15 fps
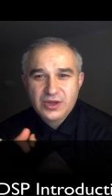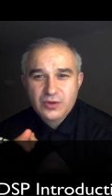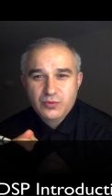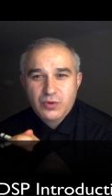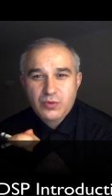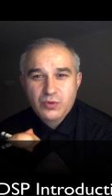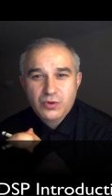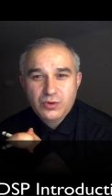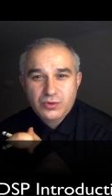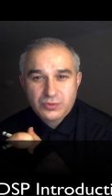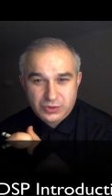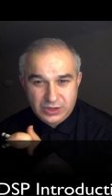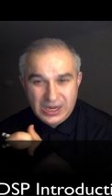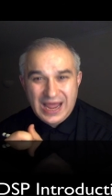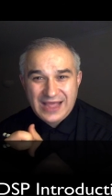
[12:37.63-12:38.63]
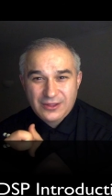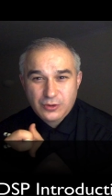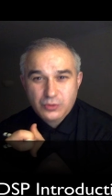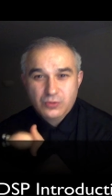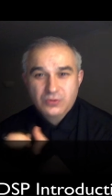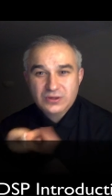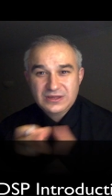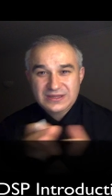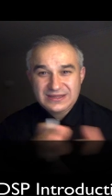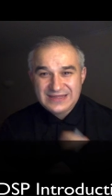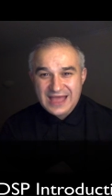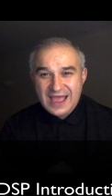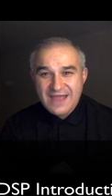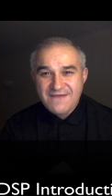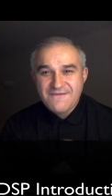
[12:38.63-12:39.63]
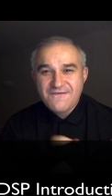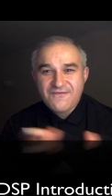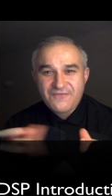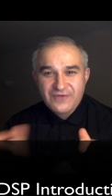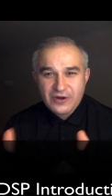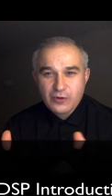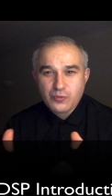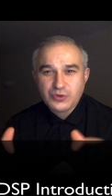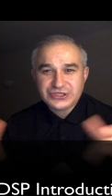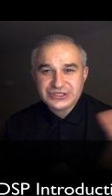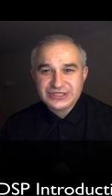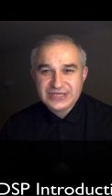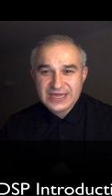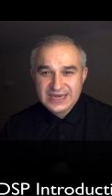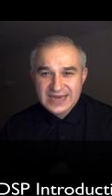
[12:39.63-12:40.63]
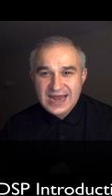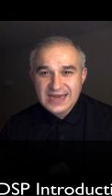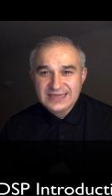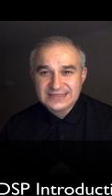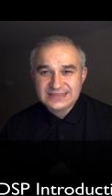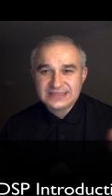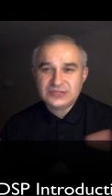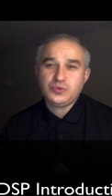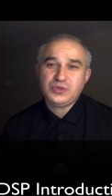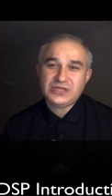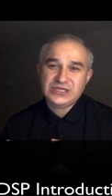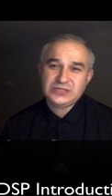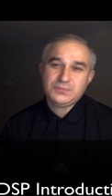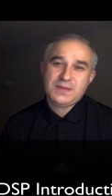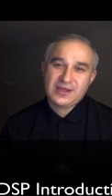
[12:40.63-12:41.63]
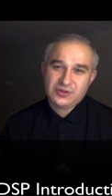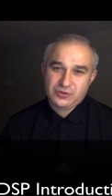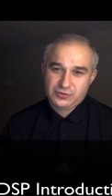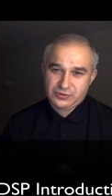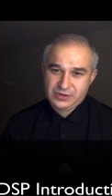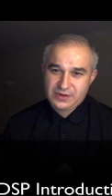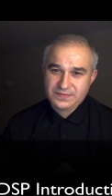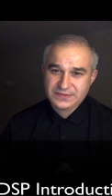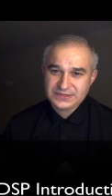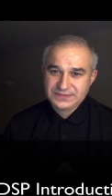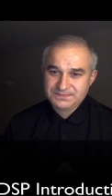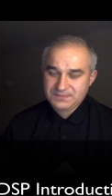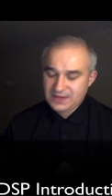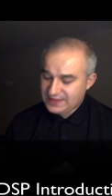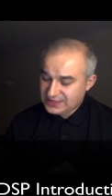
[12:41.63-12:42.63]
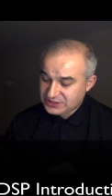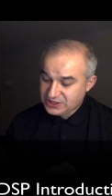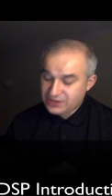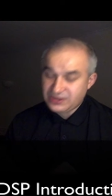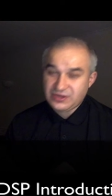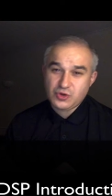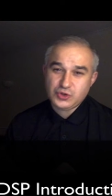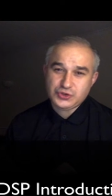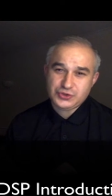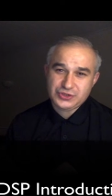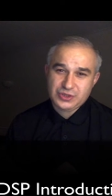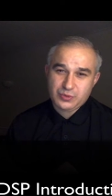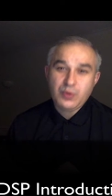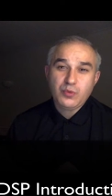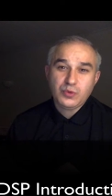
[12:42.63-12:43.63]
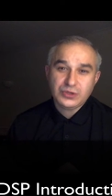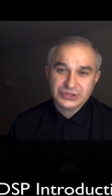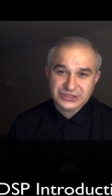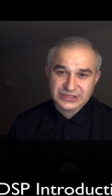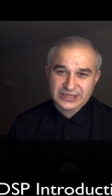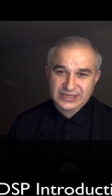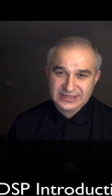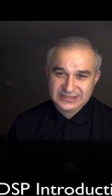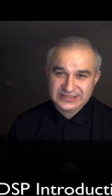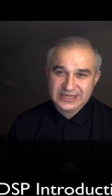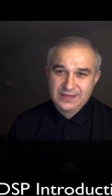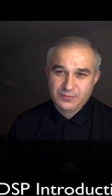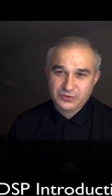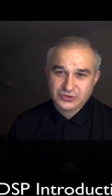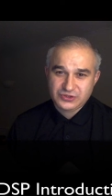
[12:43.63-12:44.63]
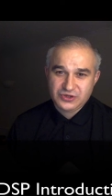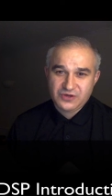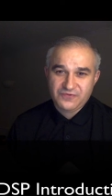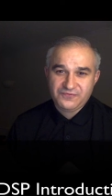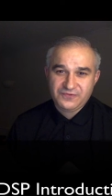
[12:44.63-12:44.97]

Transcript: we would like to do time frequency analysis with the spectrograms. And that's something also that we will see examples of